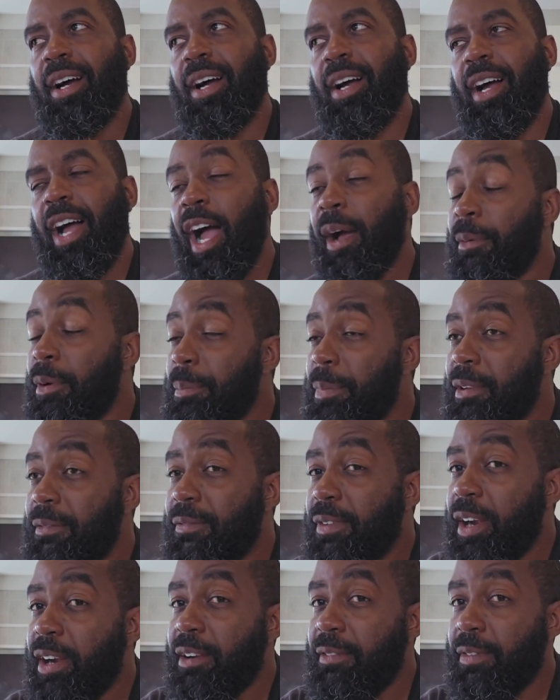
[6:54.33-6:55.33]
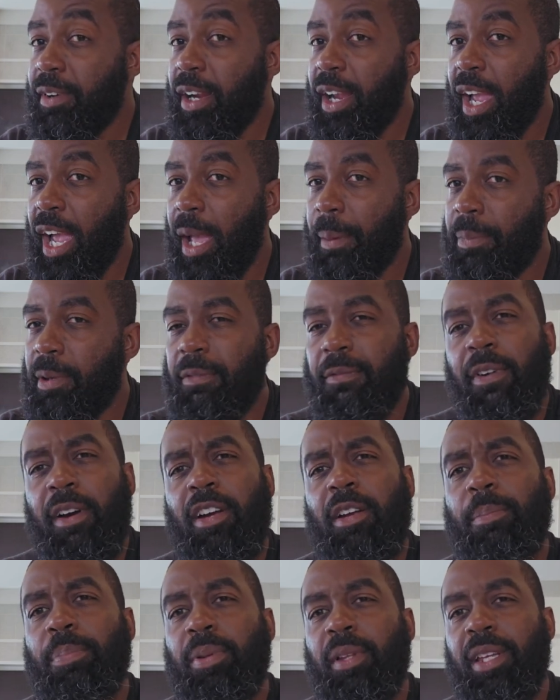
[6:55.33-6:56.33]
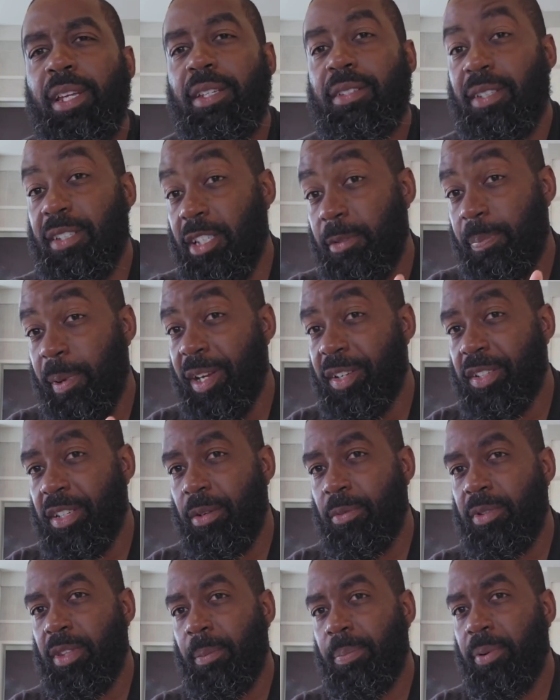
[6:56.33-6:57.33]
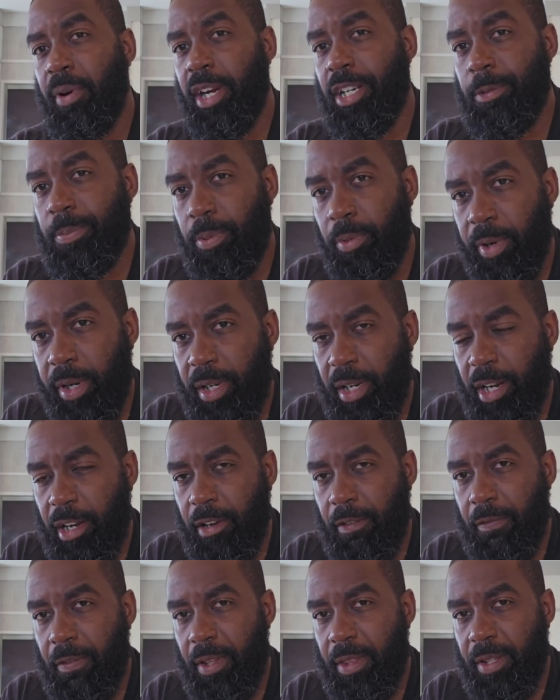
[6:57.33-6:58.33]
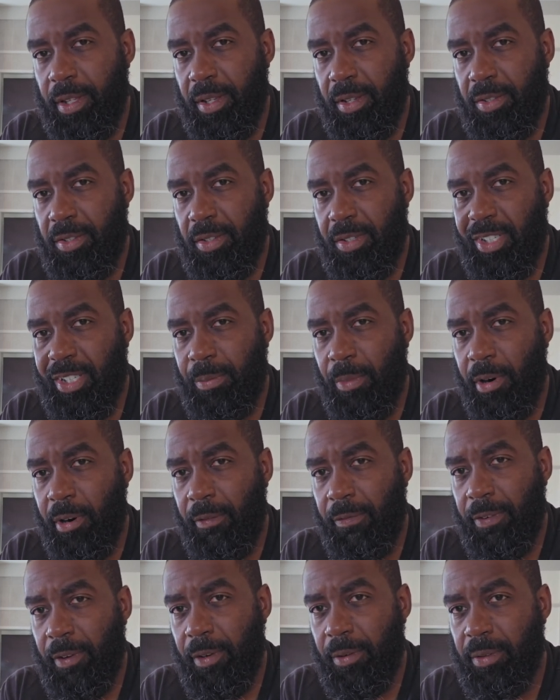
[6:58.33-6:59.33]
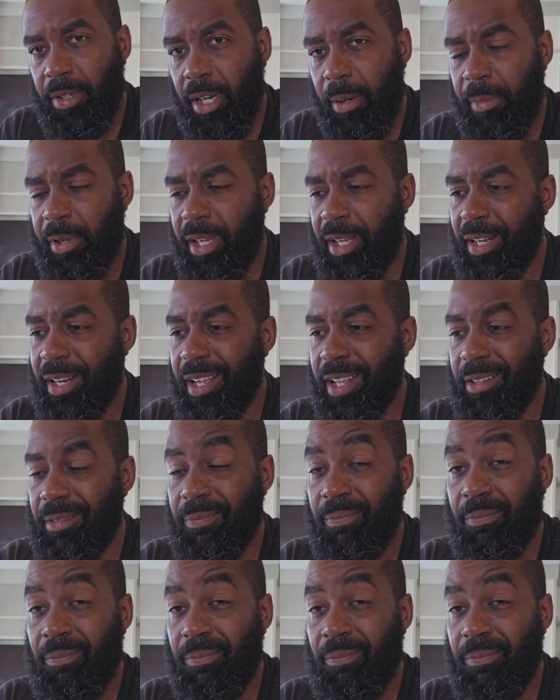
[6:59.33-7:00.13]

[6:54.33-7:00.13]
I would be very, very happy, very pleased, especially with the price point of this smartphone coming in at